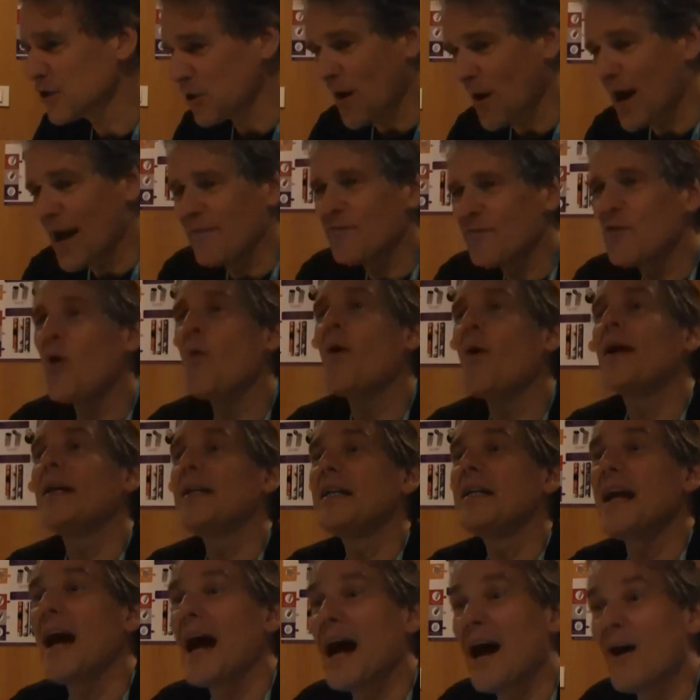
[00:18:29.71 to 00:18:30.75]
So I have no
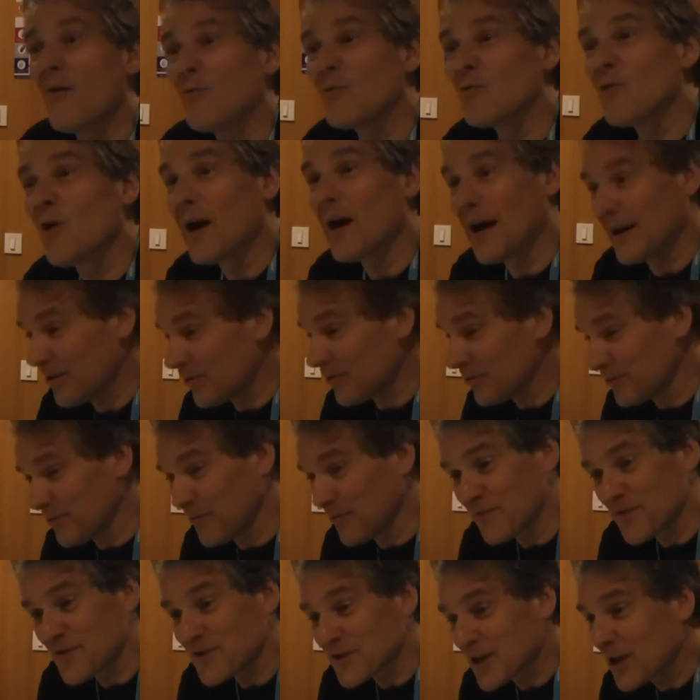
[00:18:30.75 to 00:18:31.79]
idea how long. I don't know
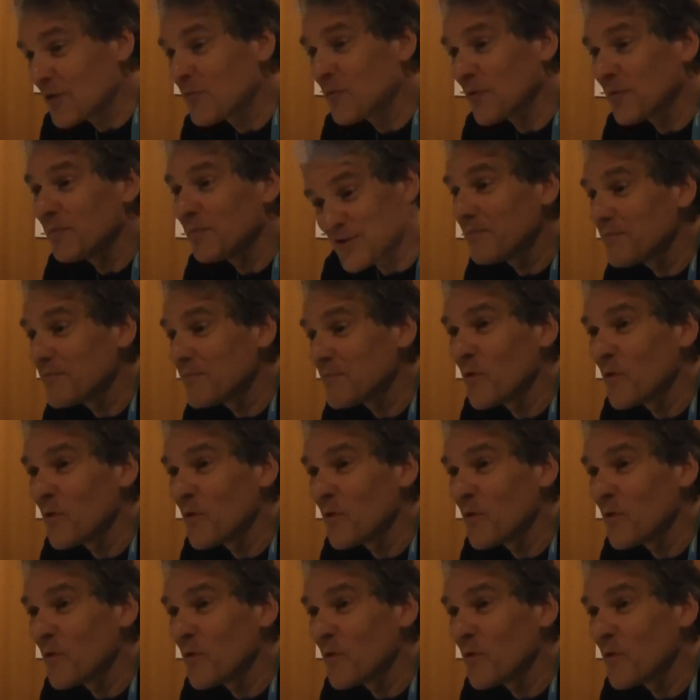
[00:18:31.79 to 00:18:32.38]
if this gig will